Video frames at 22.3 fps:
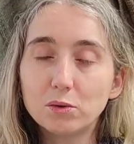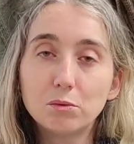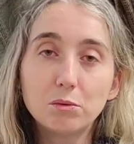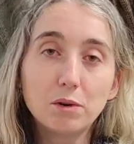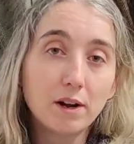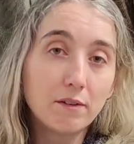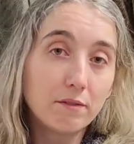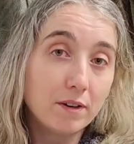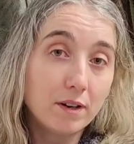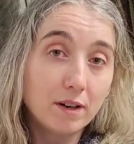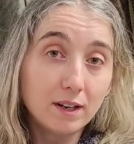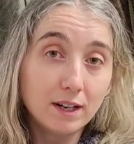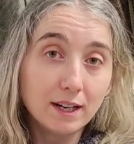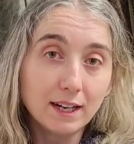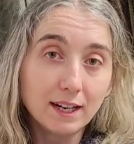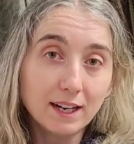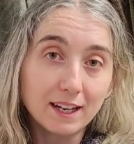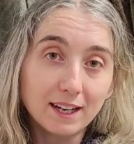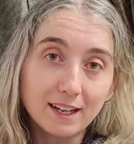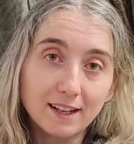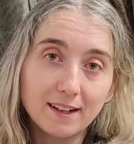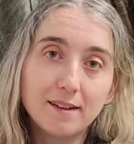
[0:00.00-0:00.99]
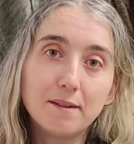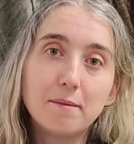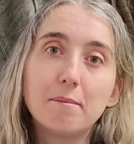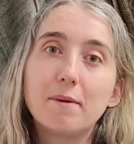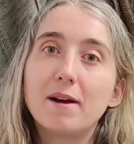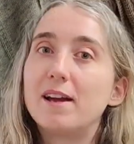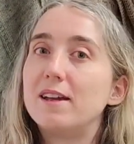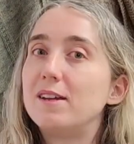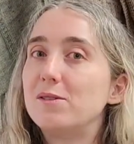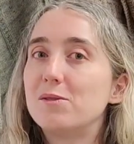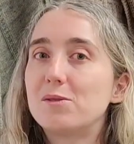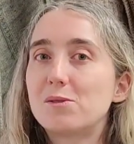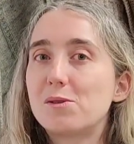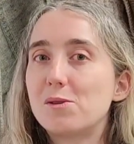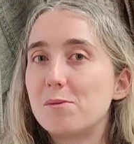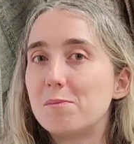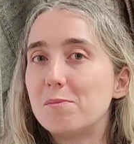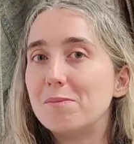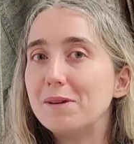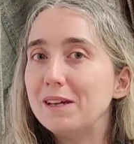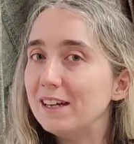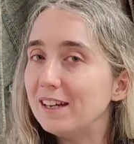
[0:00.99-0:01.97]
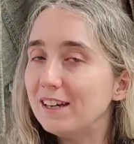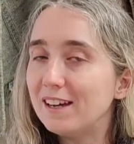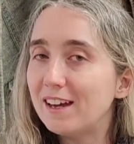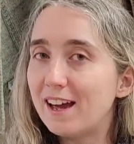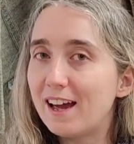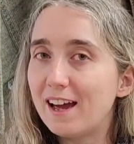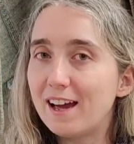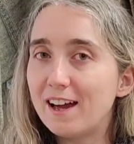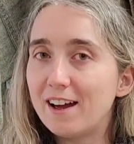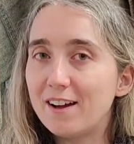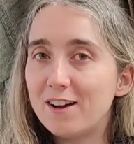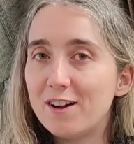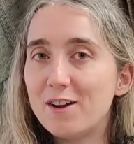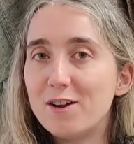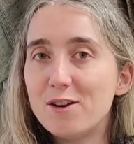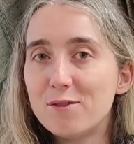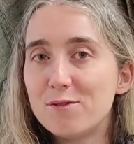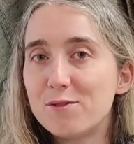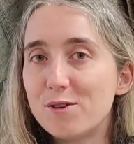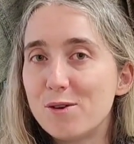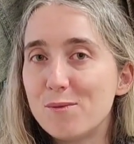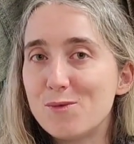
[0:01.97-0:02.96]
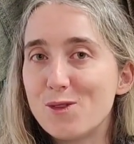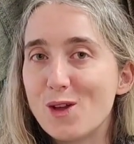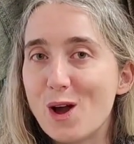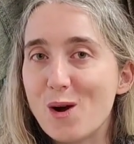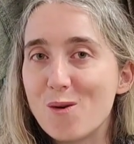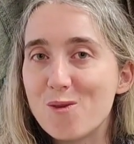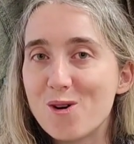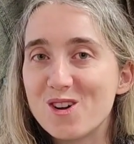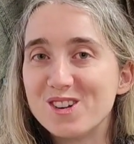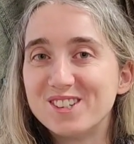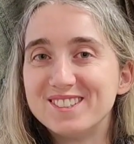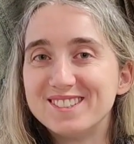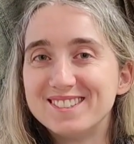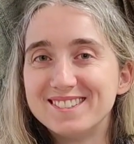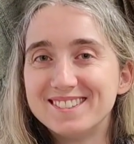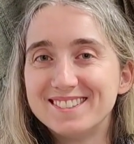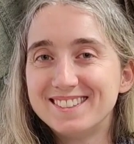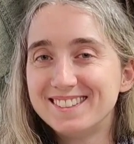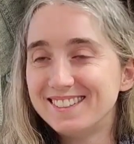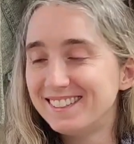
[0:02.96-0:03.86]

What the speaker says: to Ravelry and buy your copy from now on.